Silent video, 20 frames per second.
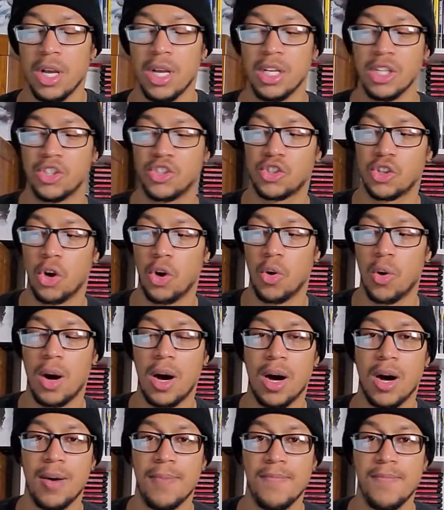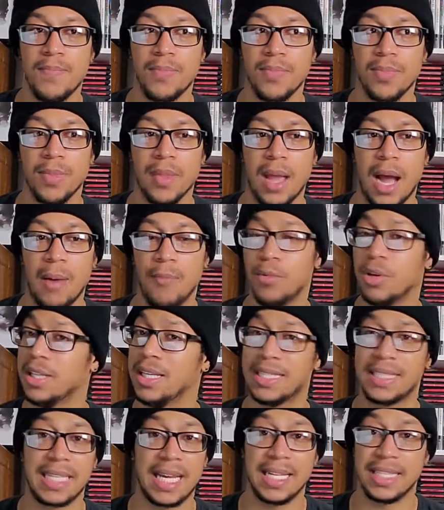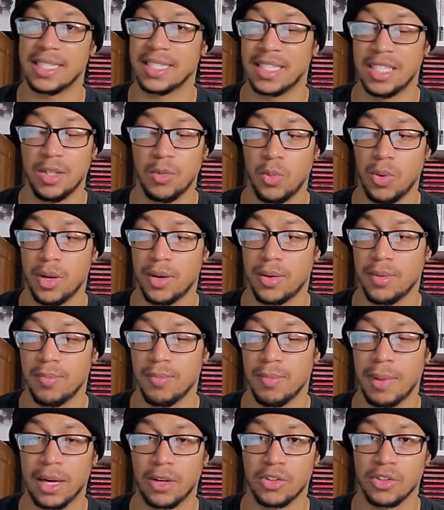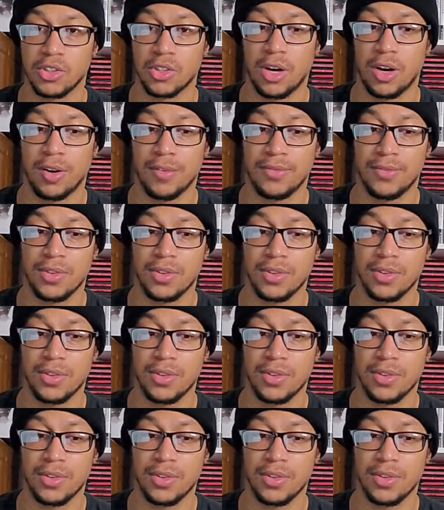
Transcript: So I'm really excited to see what Microsoft